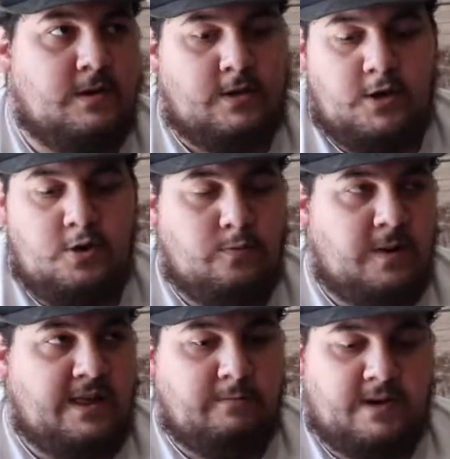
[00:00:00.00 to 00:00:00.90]
you
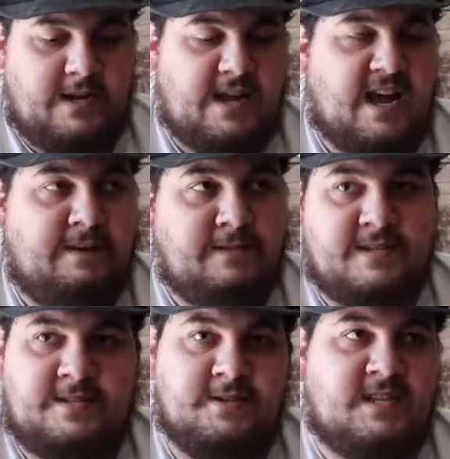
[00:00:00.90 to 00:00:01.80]
mainly want to have
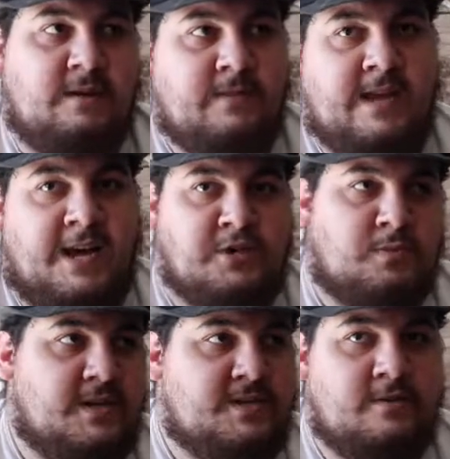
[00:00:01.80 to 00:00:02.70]
this to stop the Ash
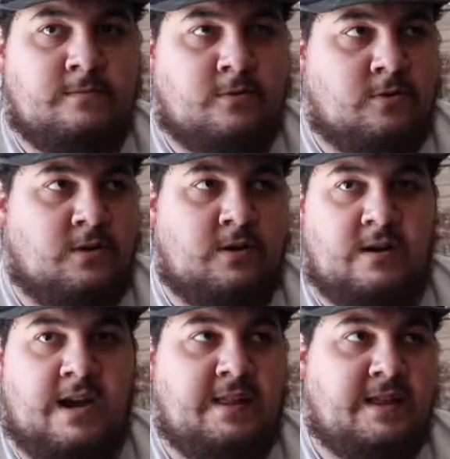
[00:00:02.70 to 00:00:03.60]
Blossom
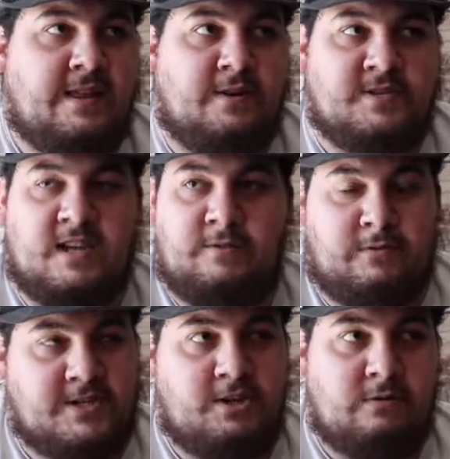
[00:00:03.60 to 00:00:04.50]
or anything that'll stop your
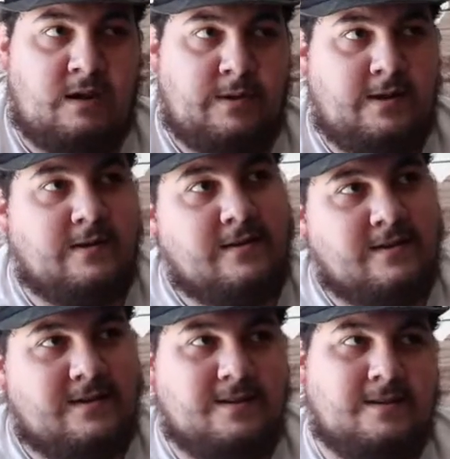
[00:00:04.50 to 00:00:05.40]
Rescue Rabbit
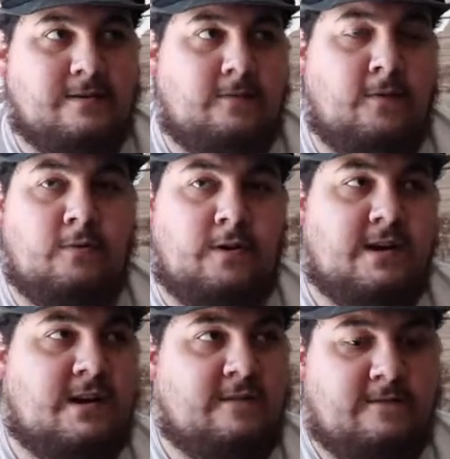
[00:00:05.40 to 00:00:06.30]
from going
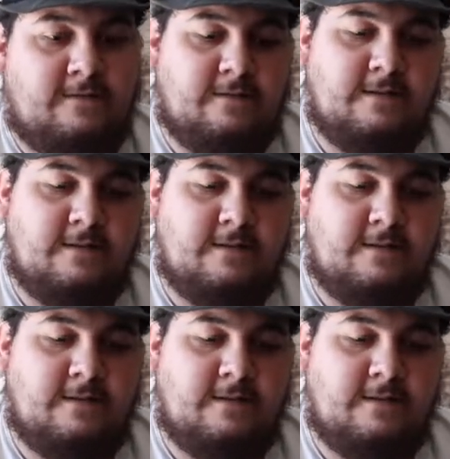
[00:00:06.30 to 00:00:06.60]
off.